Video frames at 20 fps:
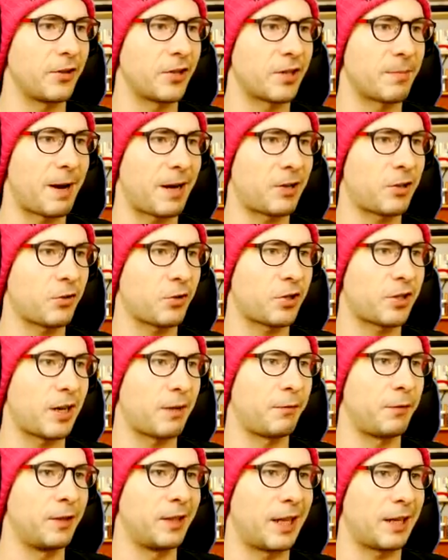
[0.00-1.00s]
There's some extra
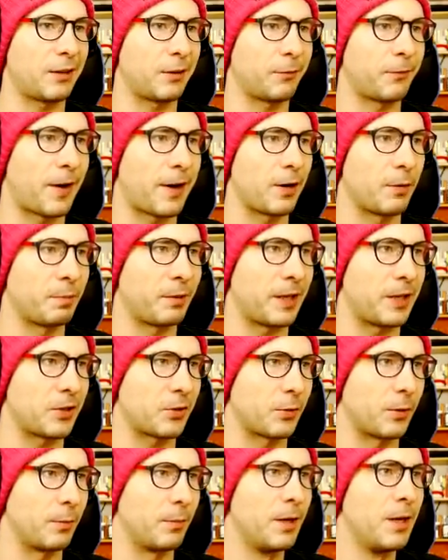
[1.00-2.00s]
stuff in like the
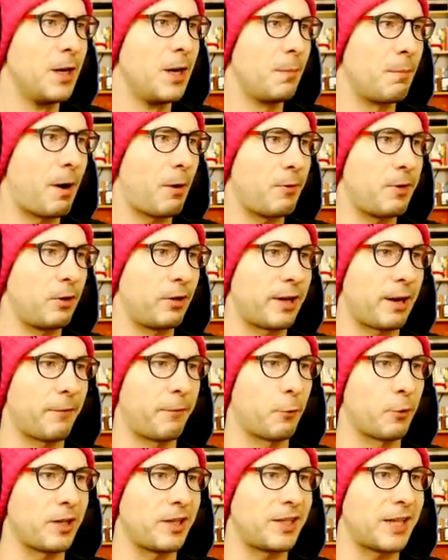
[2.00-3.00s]
fireplace room, but we only
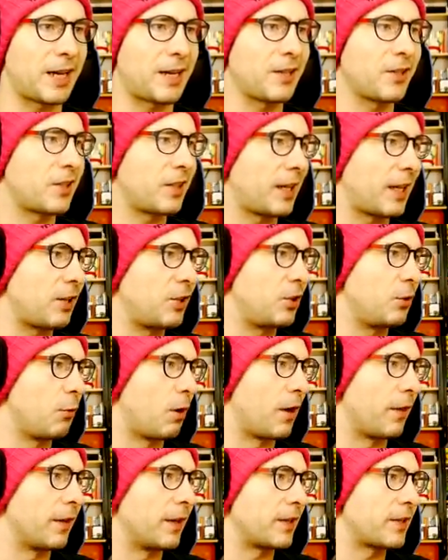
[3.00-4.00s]
have 40 seconds to like
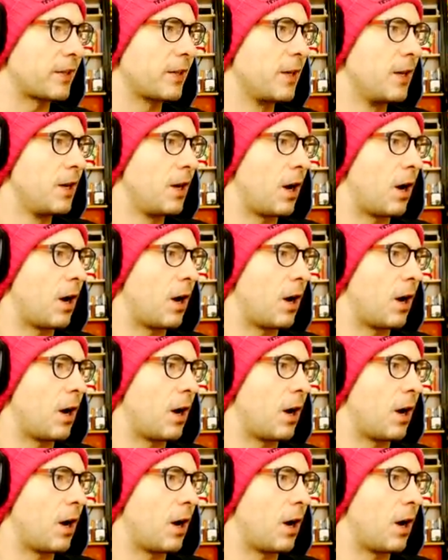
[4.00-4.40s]
do all this.